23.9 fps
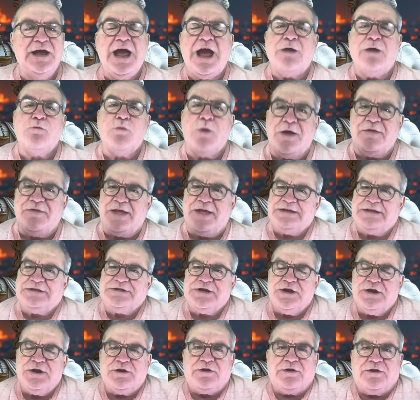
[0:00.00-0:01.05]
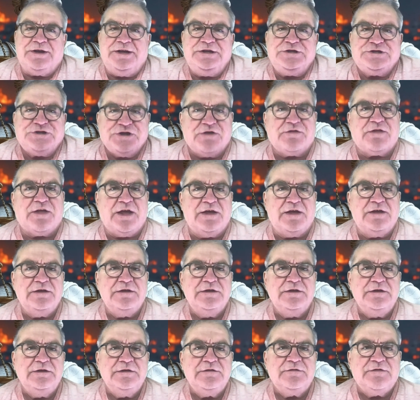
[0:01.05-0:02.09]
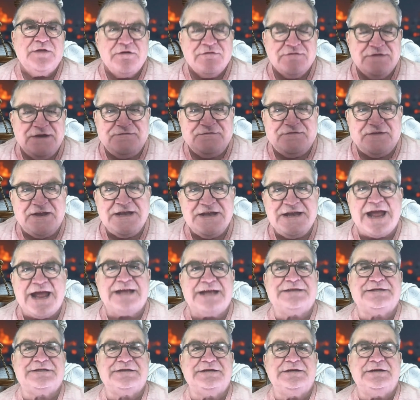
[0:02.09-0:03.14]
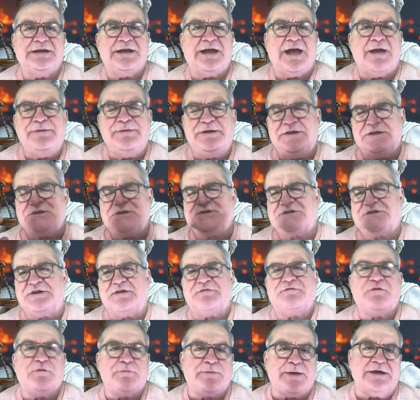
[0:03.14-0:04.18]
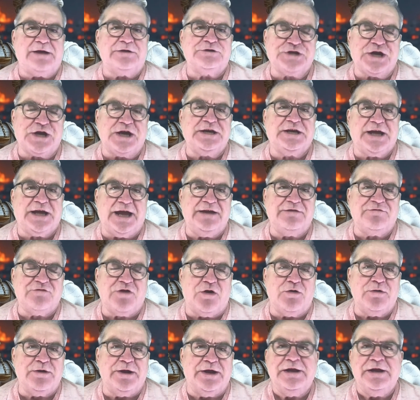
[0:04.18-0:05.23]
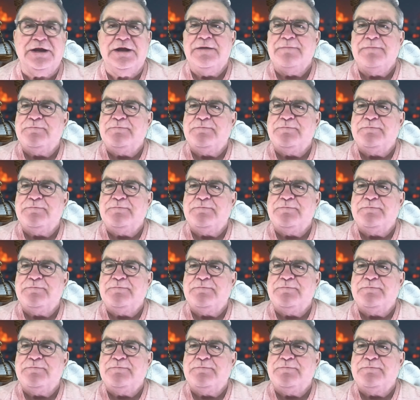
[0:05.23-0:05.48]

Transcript: And when they turn on each other, they're even nastier. I mean, the stuff about J.K. Rowling,